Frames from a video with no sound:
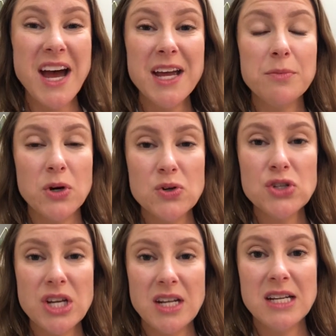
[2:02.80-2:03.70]
high
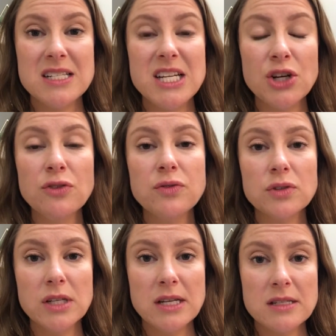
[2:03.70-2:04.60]
emotion and
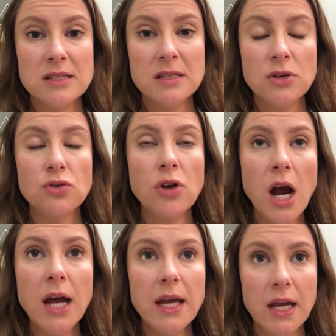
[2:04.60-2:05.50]
tearfulness,
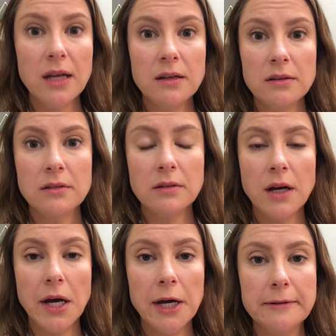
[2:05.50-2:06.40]
crying
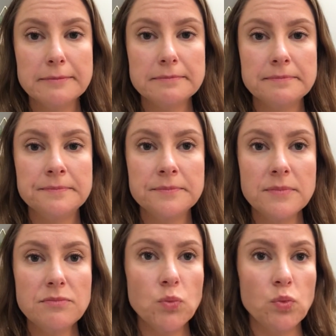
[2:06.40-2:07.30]

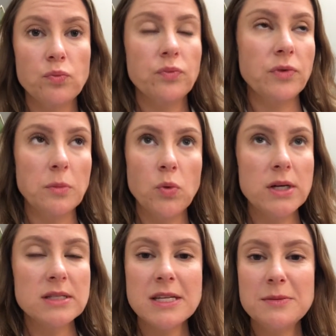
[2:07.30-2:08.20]
from
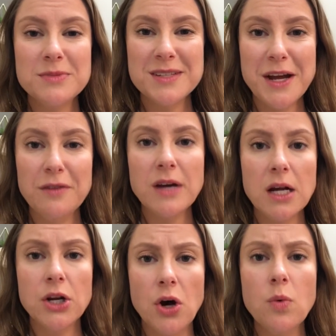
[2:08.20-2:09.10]
what seems kind of
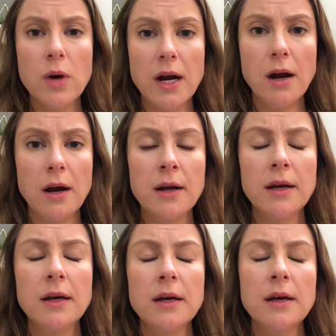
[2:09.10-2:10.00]
out of nowhere,
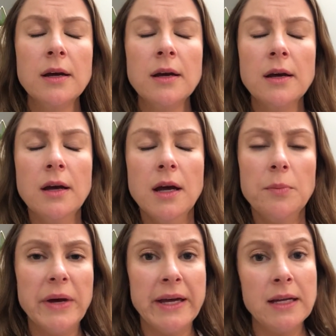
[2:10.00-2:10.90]

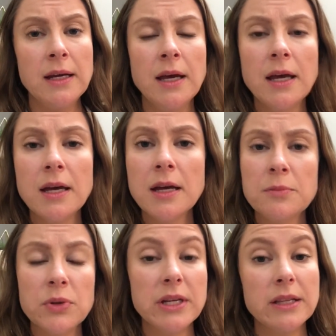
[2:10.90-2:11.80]
but
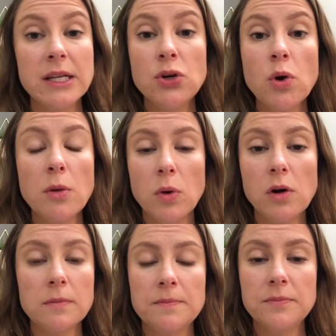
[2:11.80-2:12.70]
completely
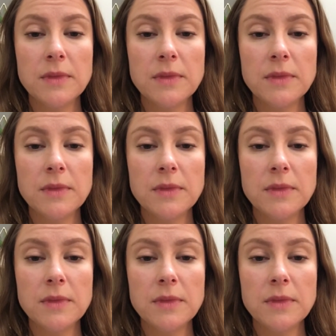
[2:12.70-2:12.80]
normal.